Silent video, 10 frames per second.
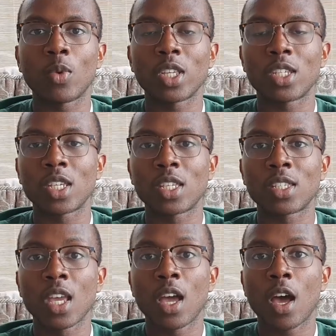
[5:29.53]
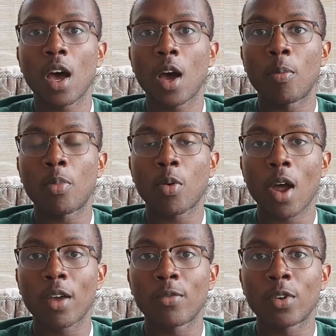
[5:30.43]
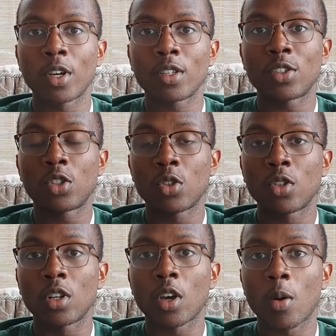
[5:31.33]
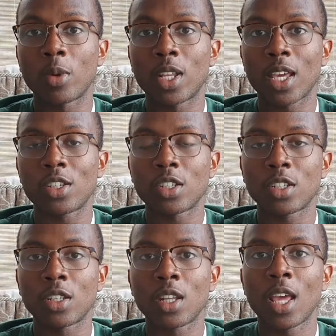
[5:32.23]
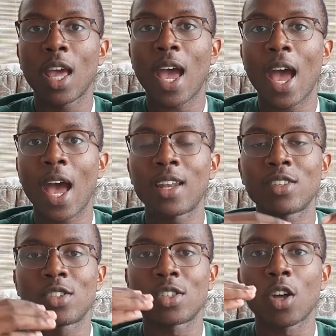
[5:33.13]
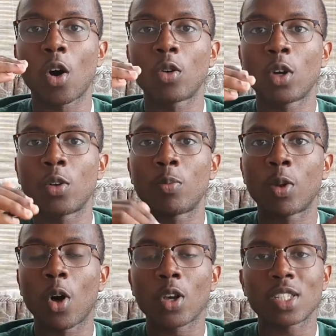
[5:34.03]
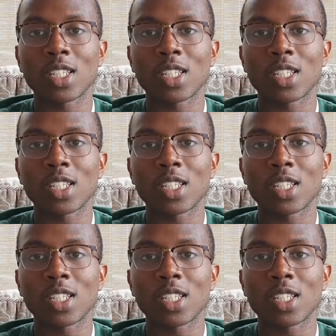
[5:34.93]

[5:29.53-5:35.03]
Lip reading: which is a private student accommodation, and it's just a whole load of blocks.